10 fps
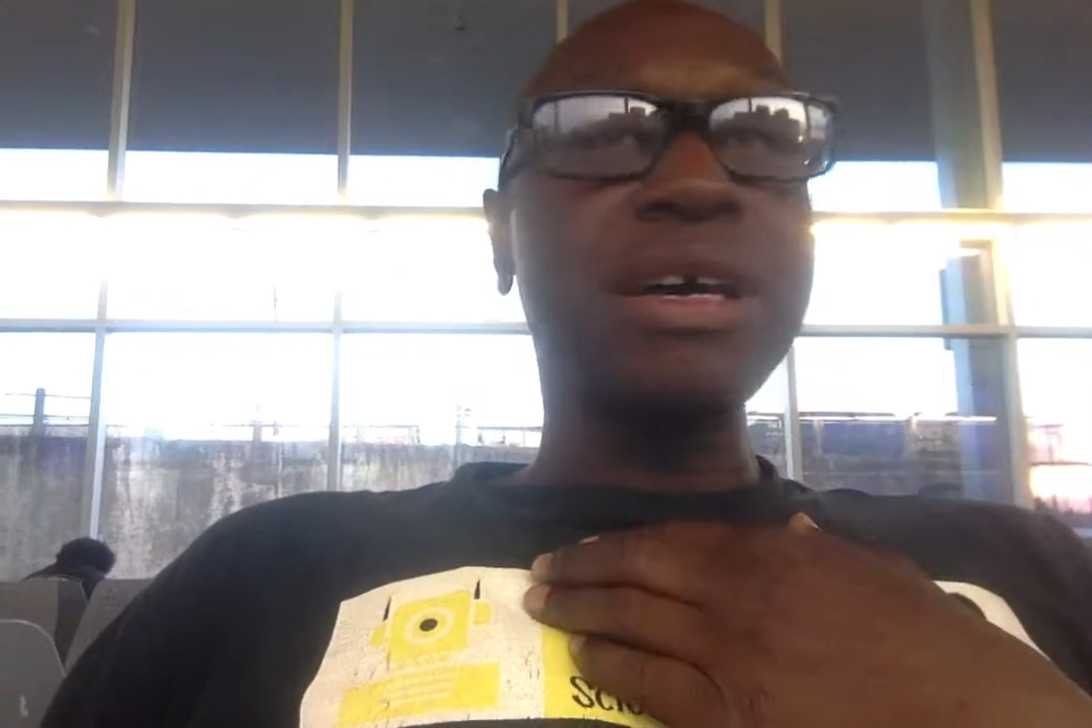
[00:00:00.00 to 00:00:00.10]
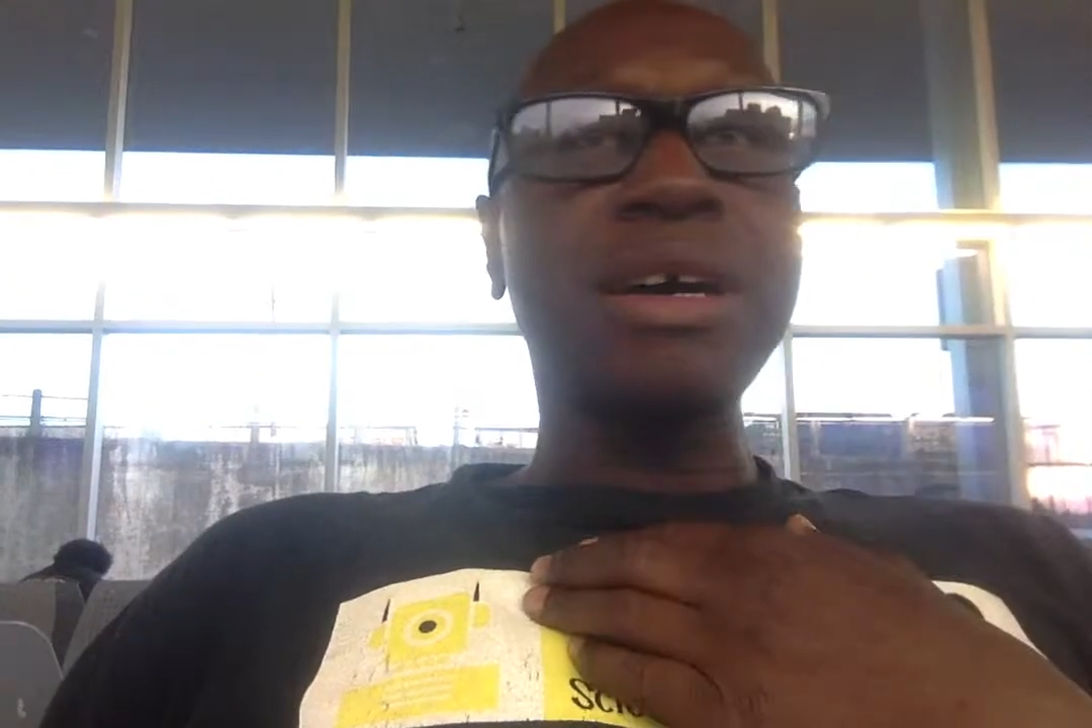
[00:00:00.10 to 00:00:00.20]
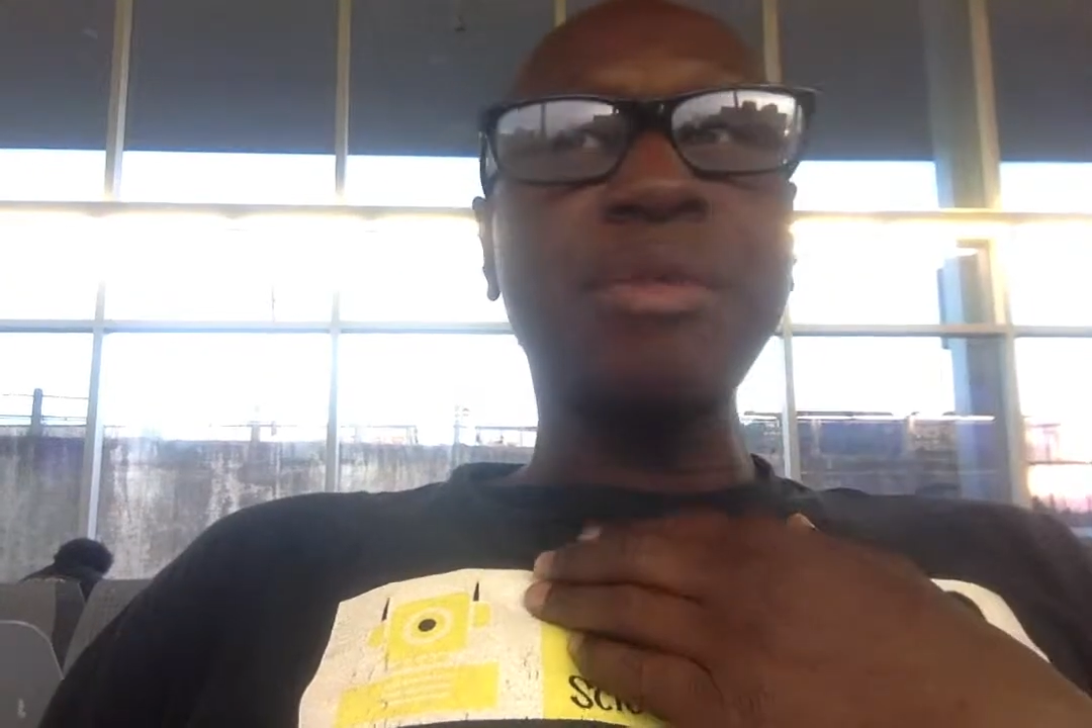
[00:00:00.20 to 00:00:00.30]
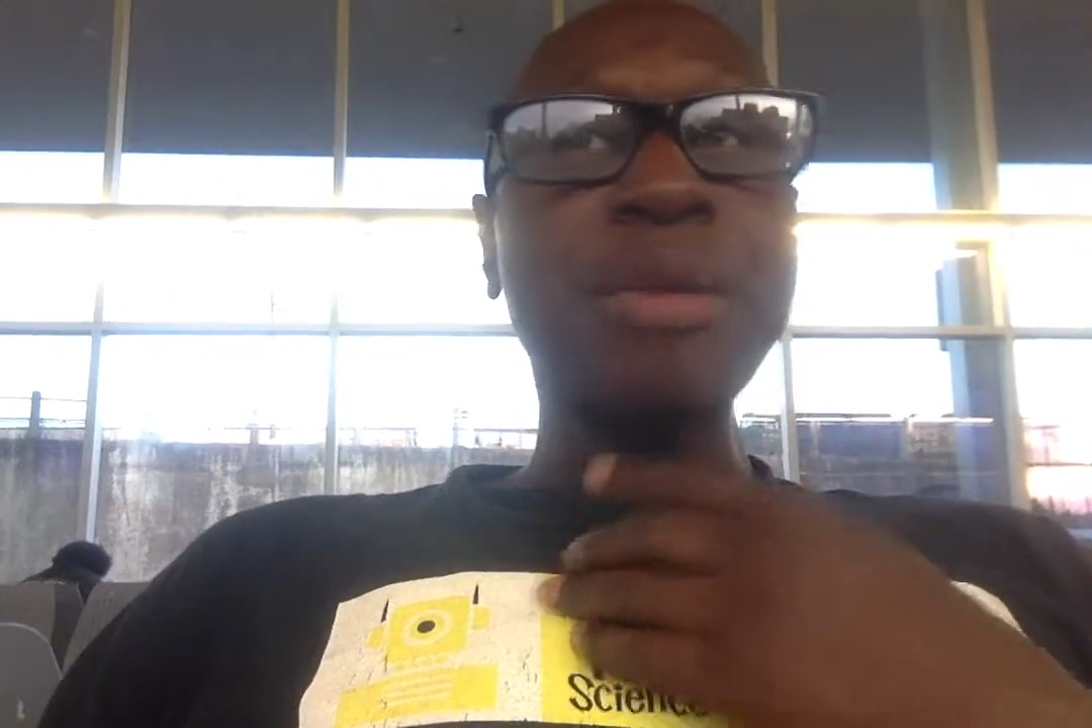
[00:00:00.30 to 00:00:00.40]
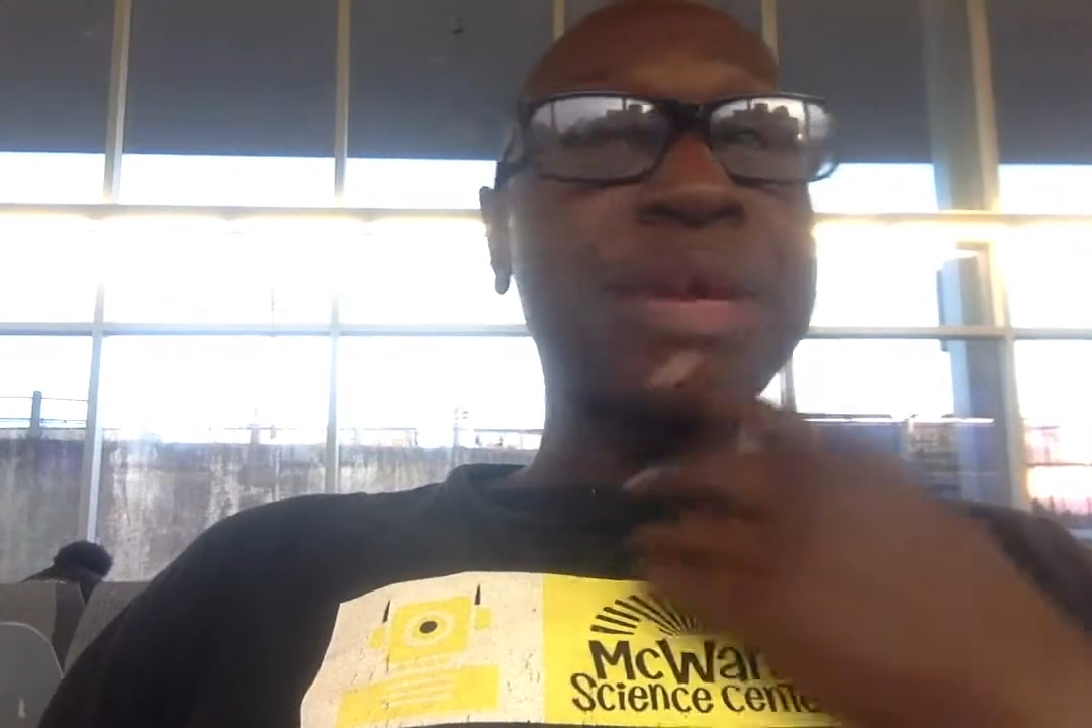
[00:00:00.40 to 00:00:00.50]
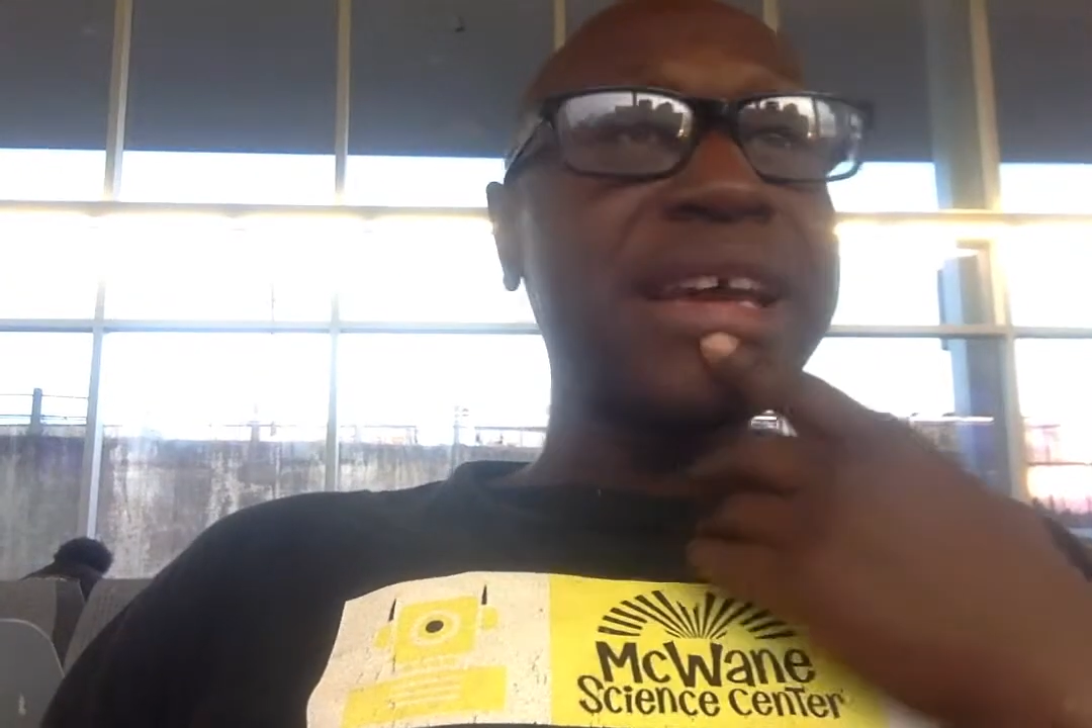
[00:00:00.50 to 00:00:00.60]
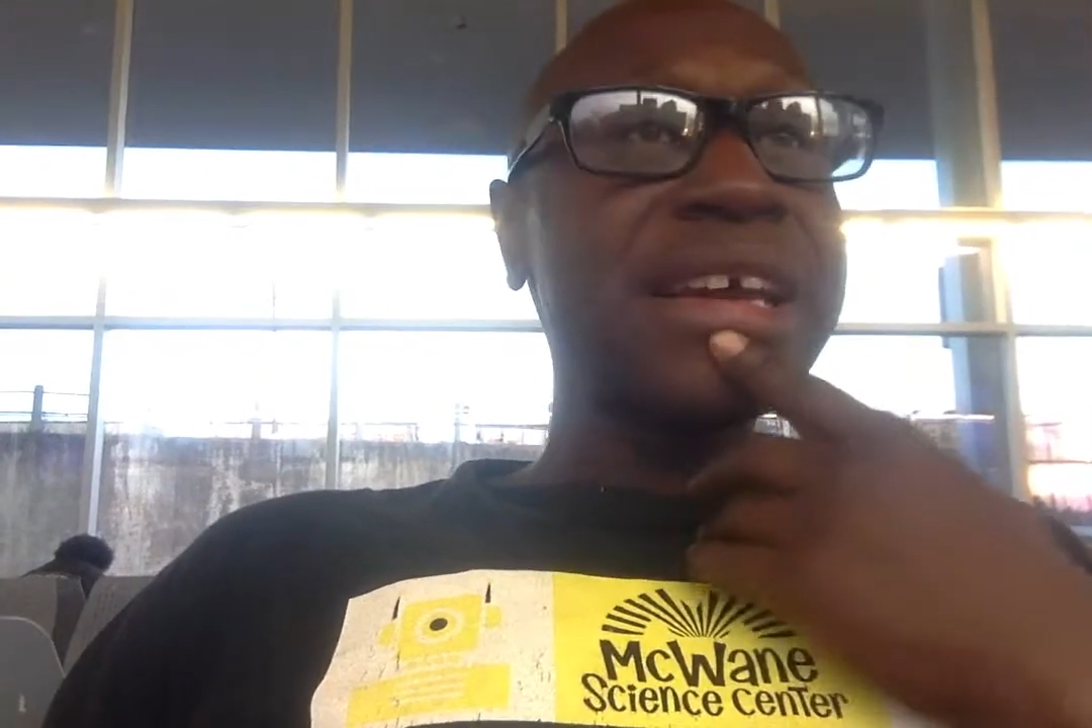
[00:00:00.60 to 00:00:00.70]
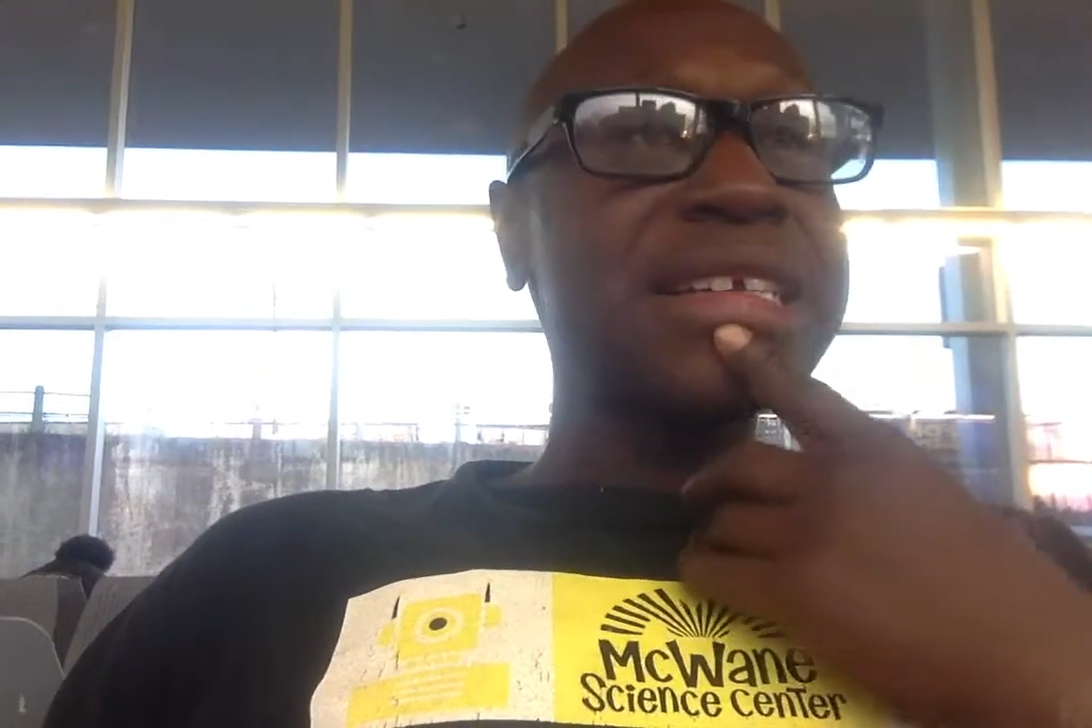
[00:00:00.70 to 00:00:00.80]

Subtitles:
my man